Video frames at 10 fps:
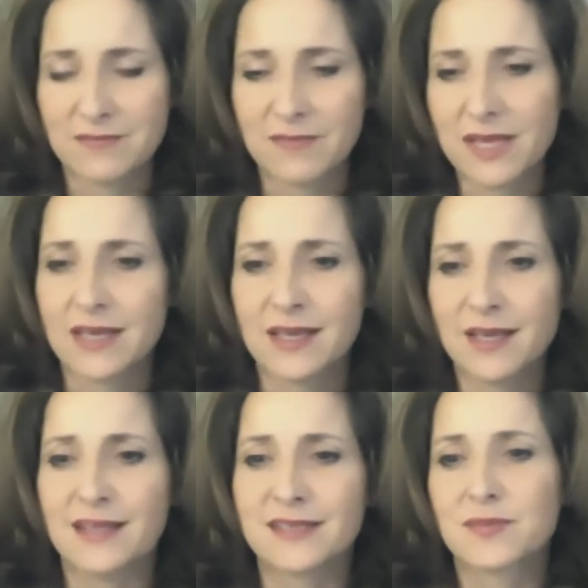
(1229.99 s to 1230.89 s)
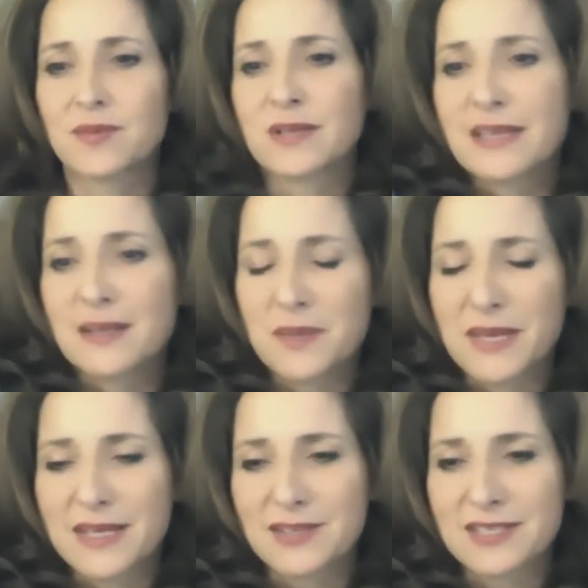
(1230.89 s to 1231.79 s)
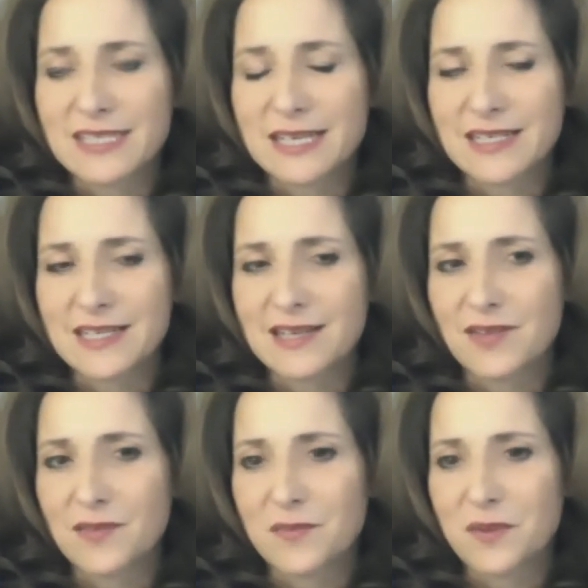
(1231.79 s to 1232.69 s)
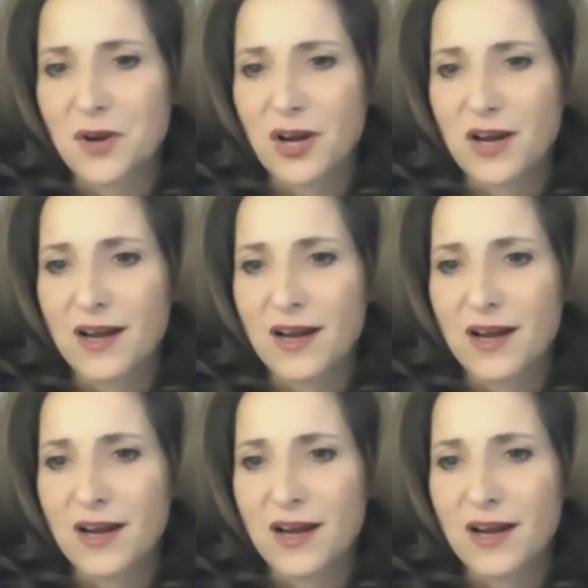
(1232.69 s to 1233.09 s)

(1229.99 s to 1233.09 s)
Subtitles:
it's really going to be interesting to hear from her.